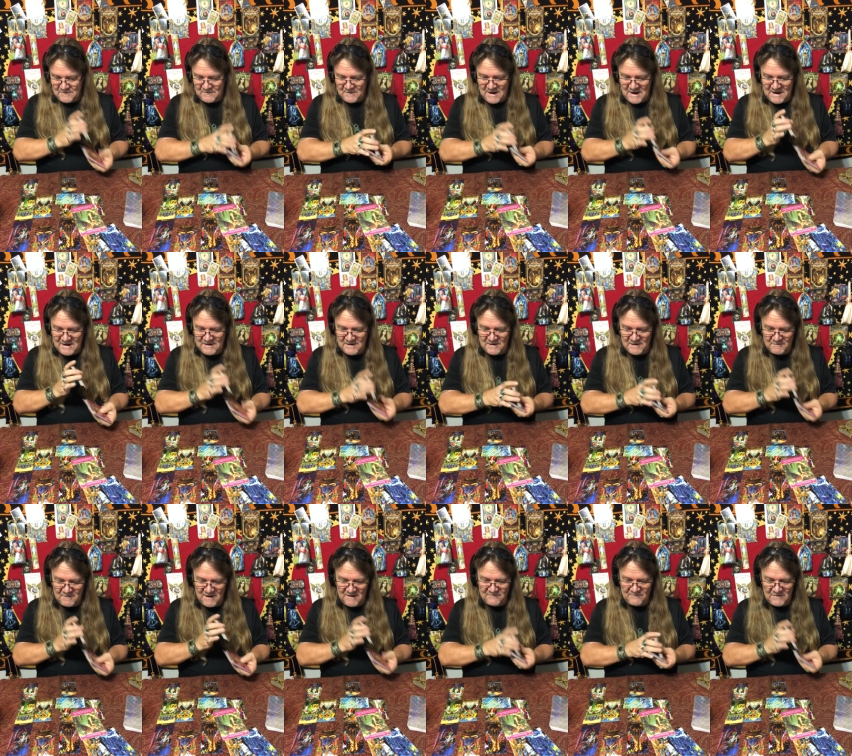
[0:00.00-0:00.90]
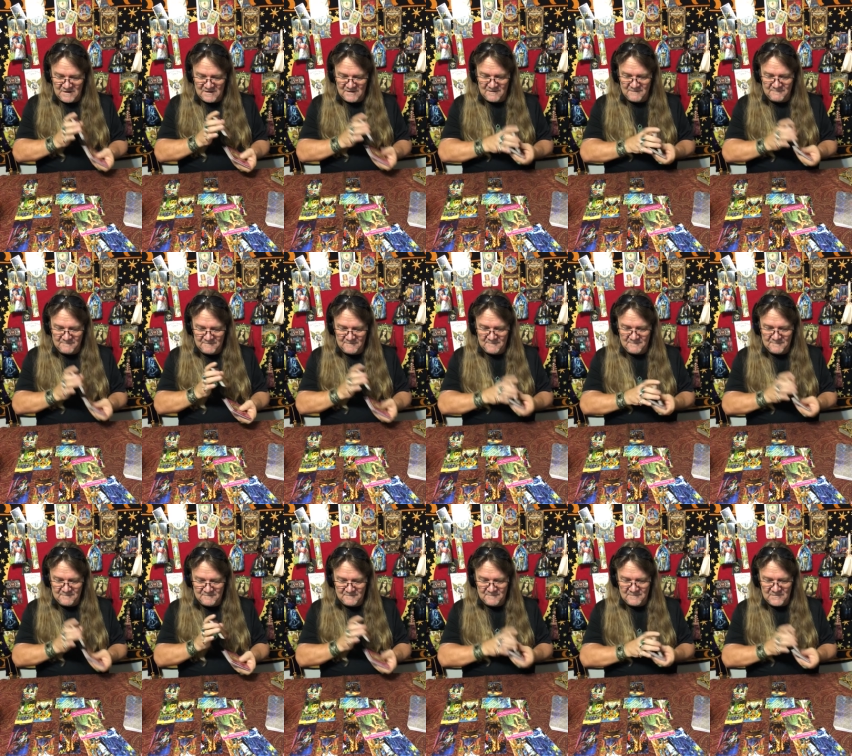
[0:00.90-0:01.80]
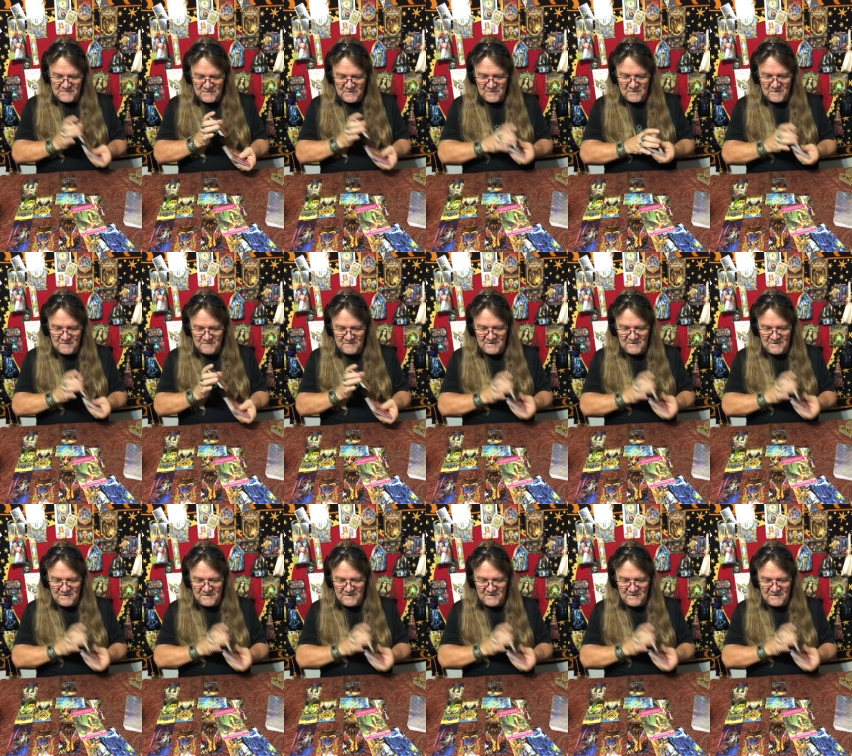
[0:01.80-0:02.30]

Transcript: Right here, my friend. You're going